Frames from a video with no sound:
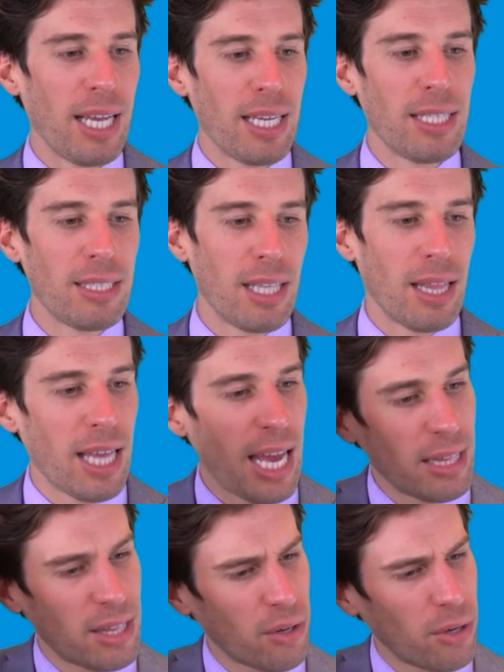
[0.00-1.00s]
is
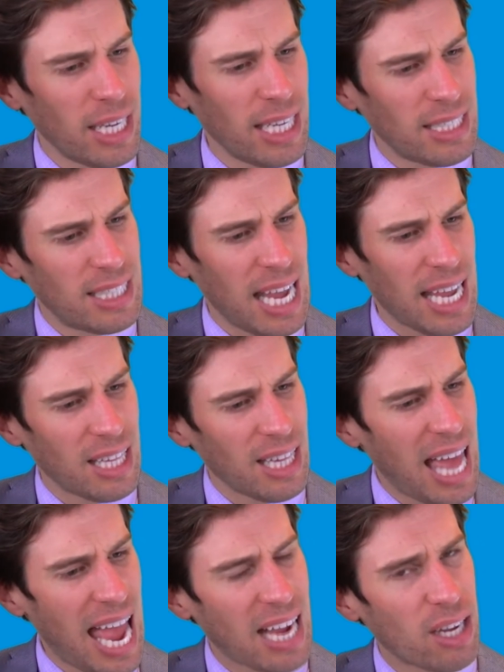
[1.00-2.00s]
that there is a
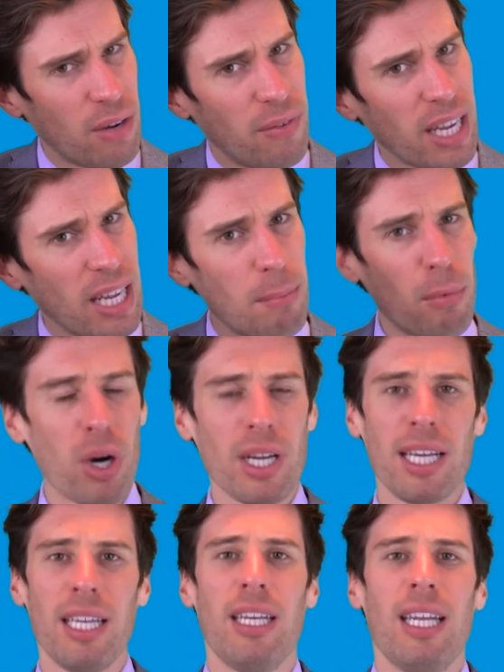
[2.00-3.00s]
lack of
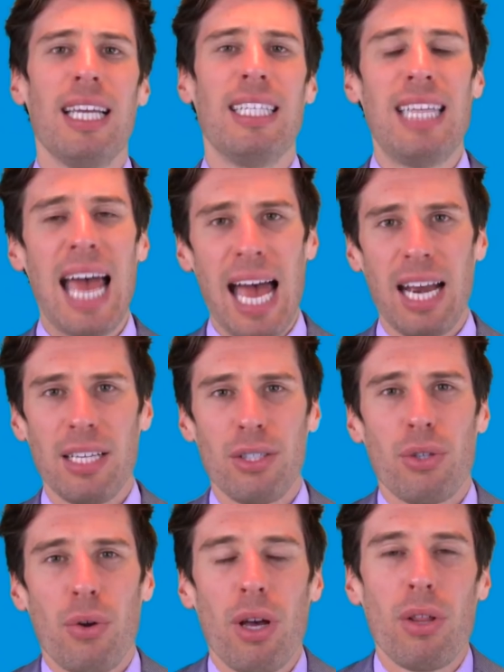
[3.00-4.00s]
in-market data.
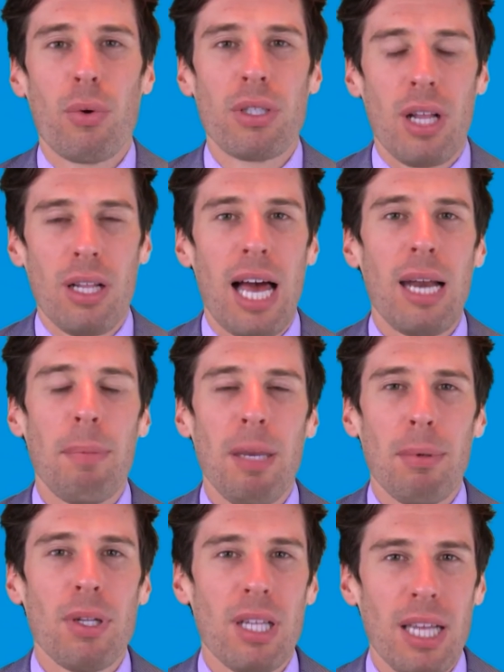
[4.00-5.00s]
So in other words, a lot of
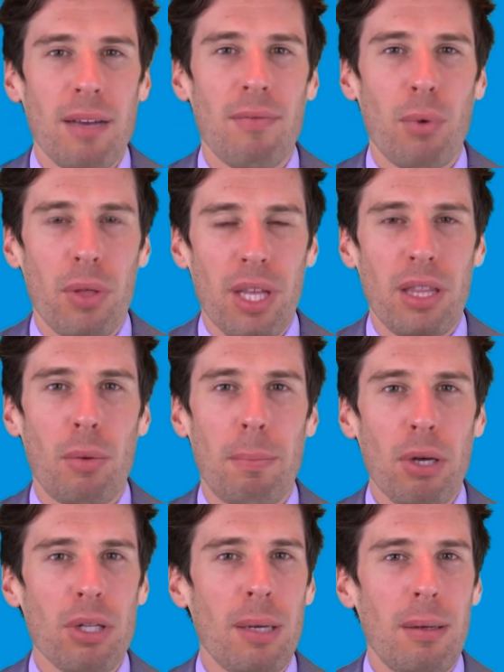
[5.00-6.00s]
people live within their
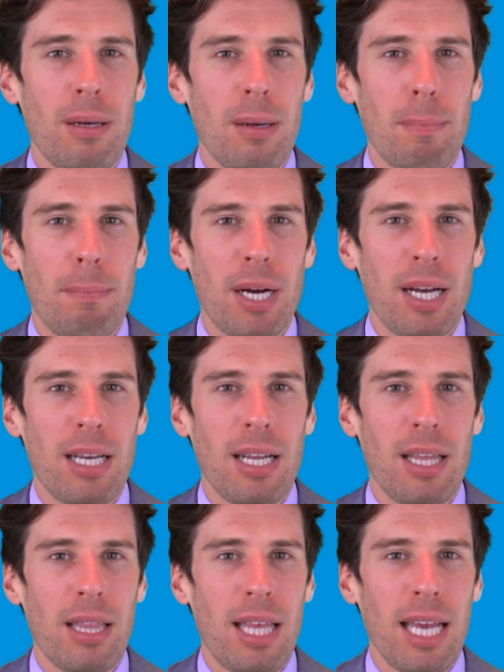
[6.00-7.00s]
building,
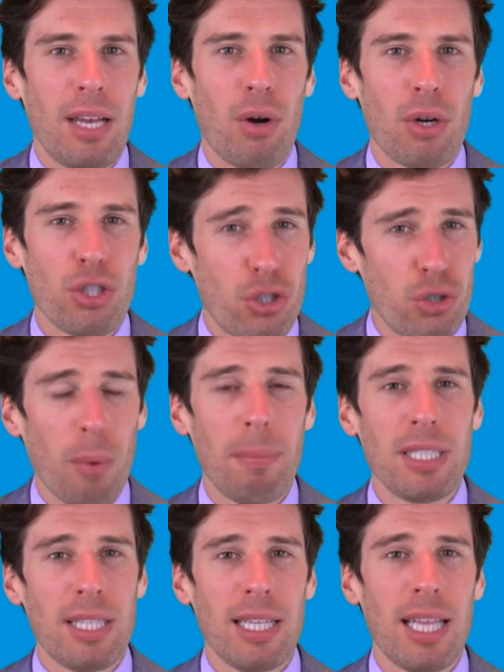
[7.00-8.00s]
but they are so
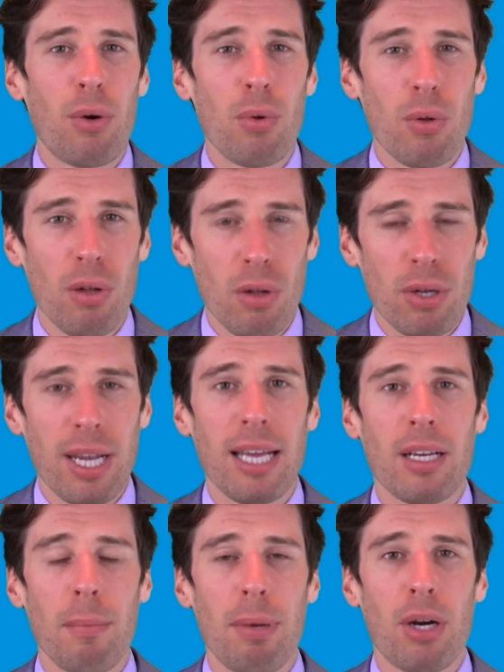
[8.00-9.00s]
busy they don't look
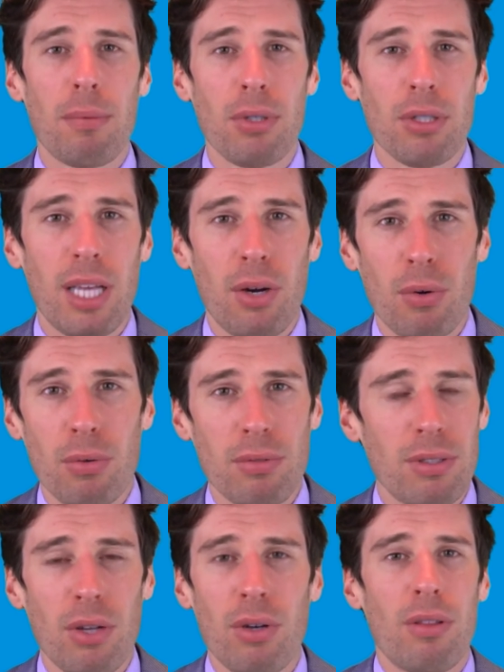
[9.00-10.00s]
at comparables. They don't.
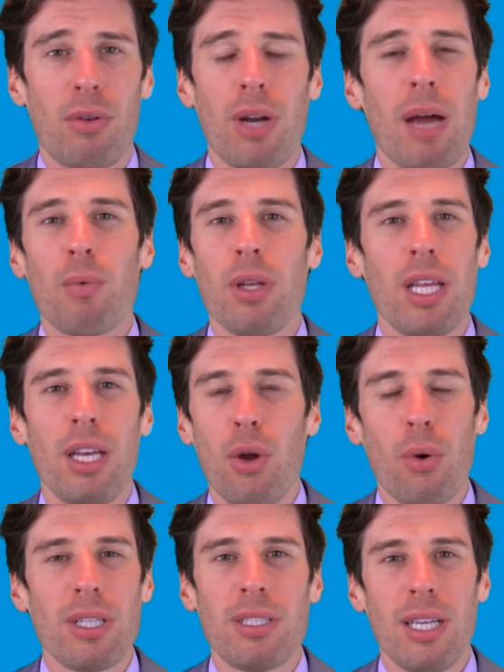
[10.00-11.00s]
They're, they're not really
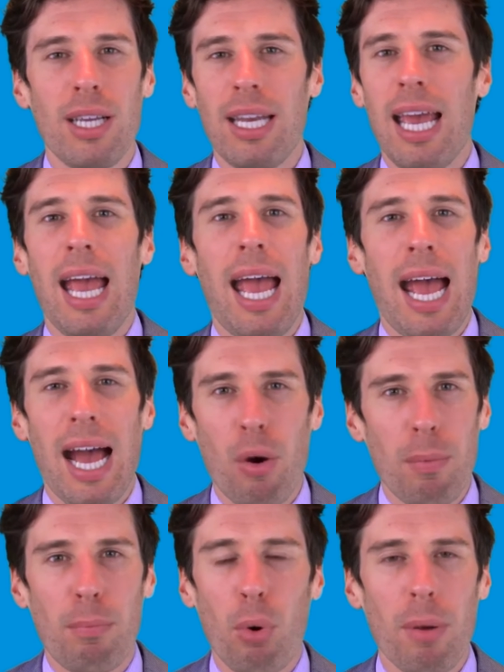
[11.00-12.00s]
noticing
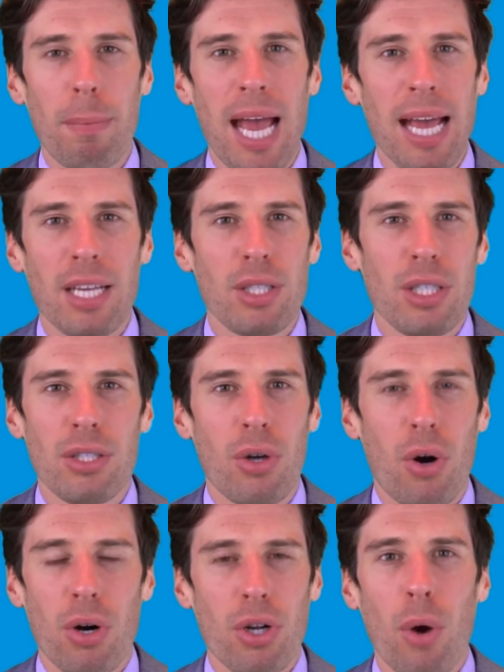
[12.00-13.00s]
how board packages
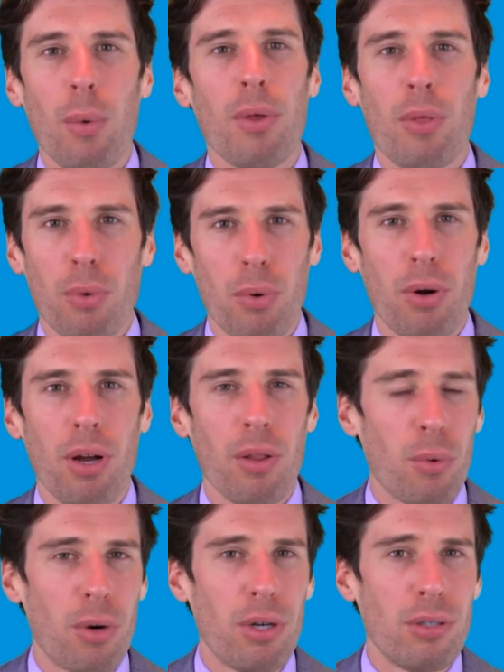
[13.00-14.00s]
are going through. In
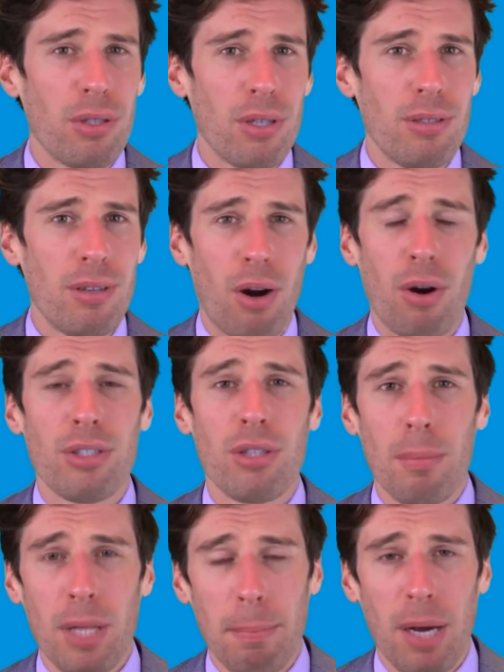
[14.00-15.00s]
other words, are
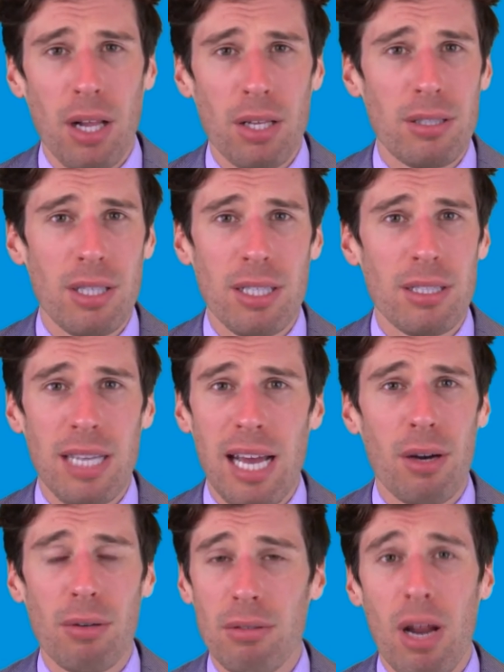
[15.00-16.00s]
sublet policies
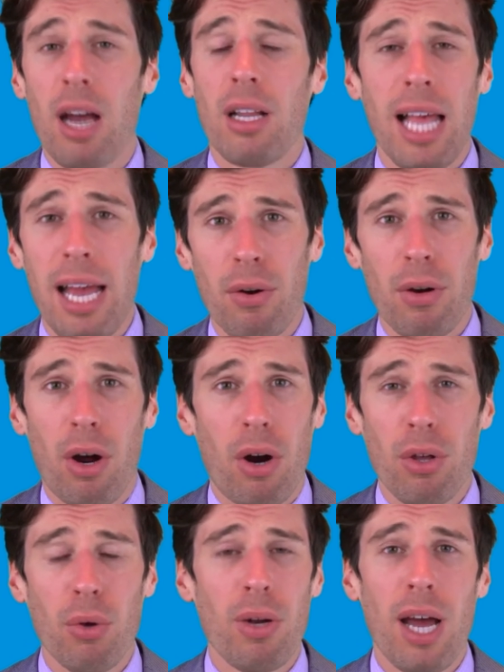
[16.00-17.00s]
now not allowed?
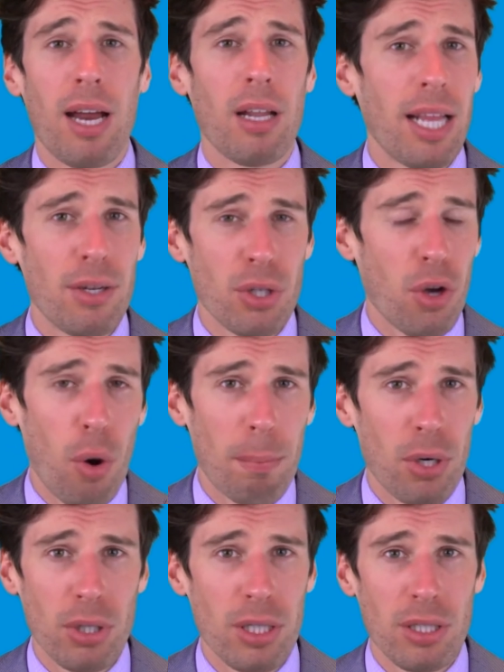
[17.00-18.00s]
Are you not allowed to
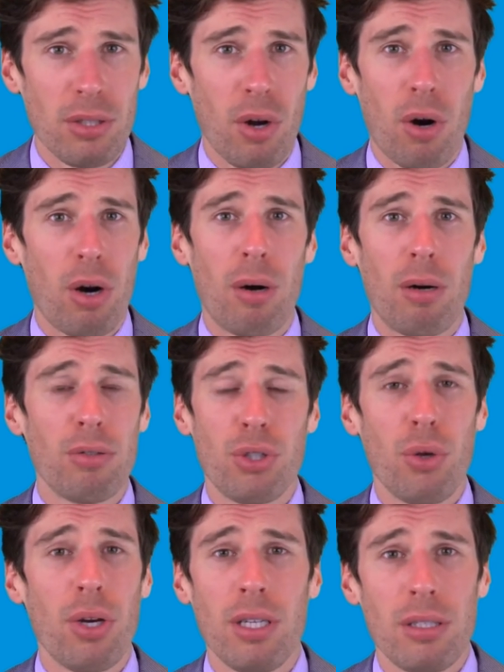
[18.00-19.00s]
co-purchase? Are
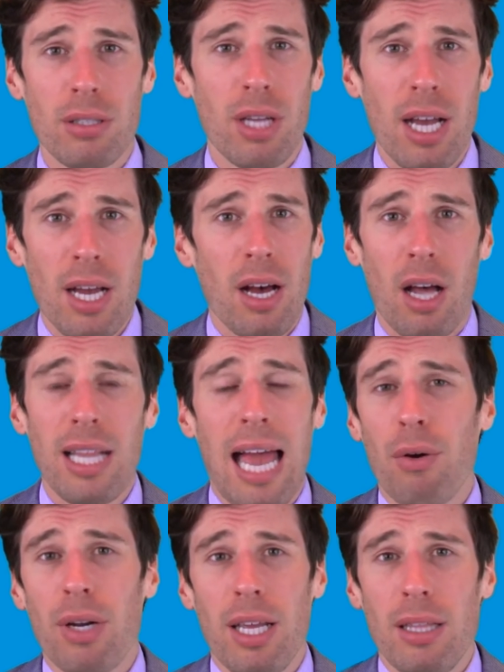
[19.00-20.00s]
students
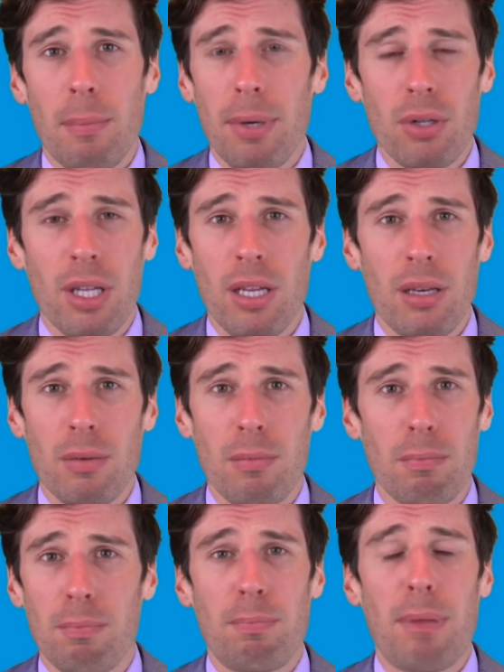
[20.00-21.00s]
allowed in the building?
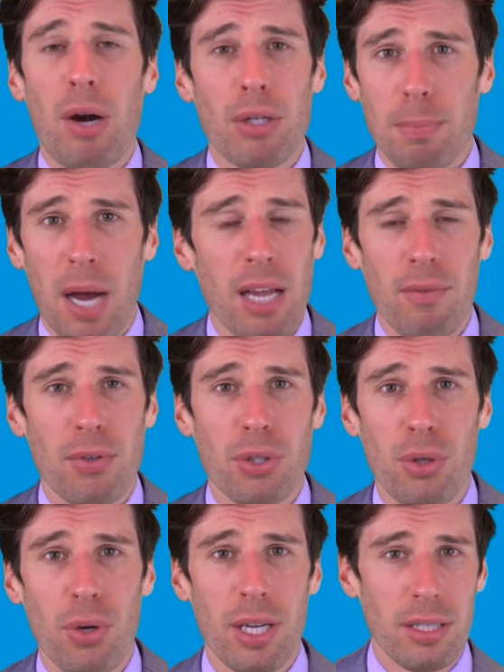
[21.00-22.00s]
Parents buying for
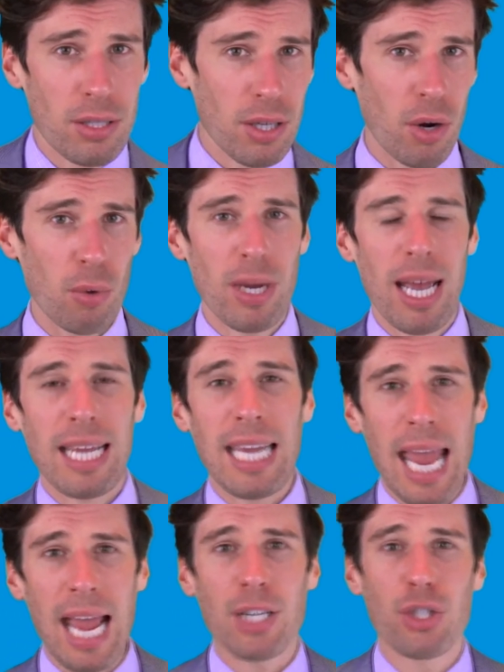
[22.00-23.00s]
students? You know,
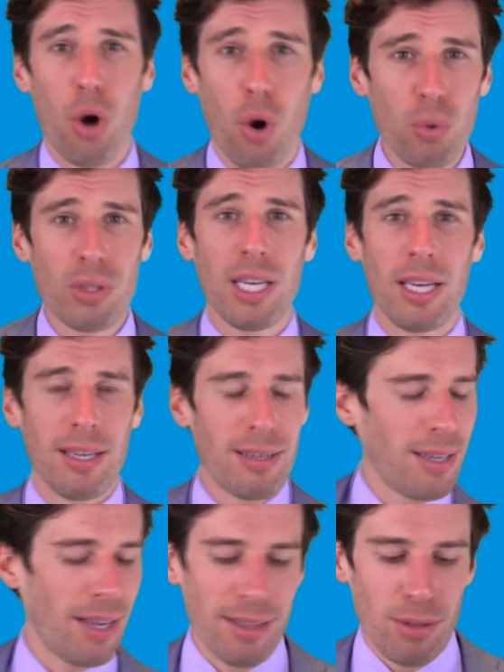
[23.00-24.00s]
cash only.
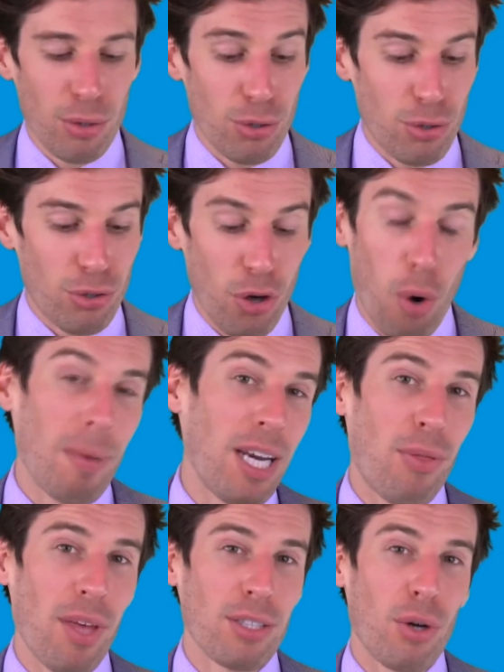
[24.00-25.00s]
There's so many
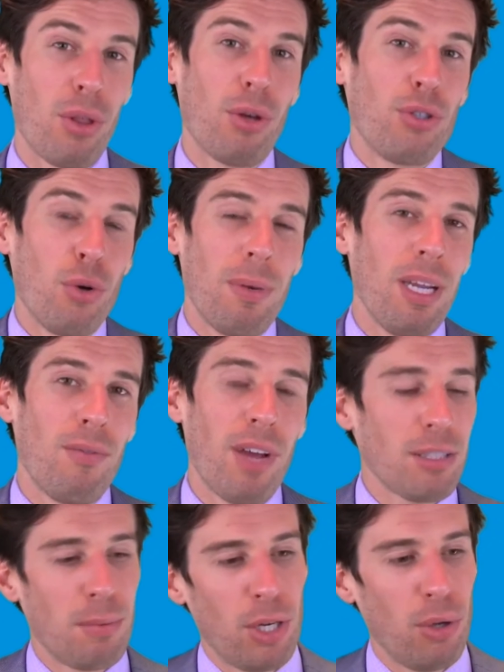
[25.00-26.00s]
things. Are there too many
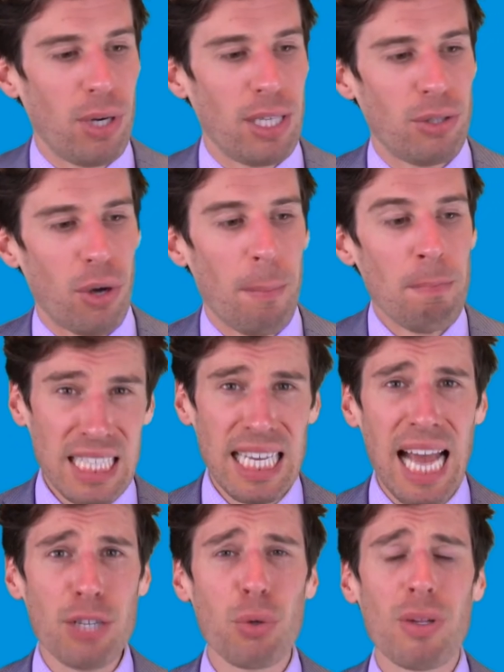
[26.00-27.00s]
investment units? So the
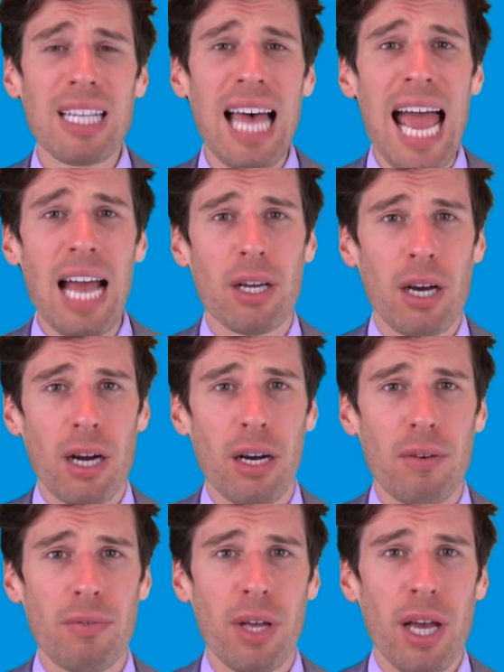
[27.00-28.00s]
actual lack
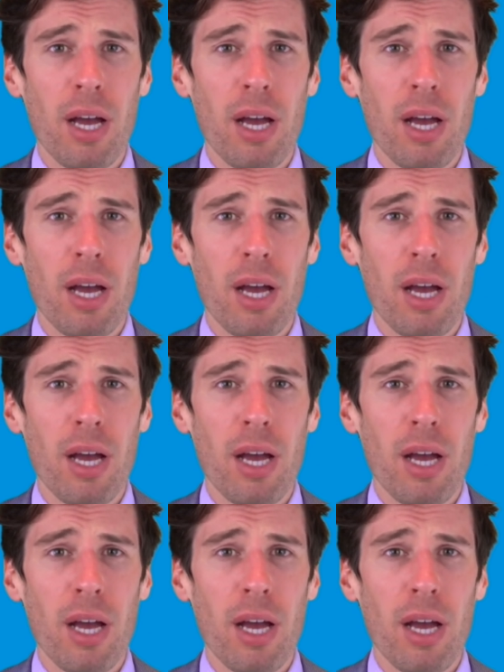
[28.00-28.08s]
of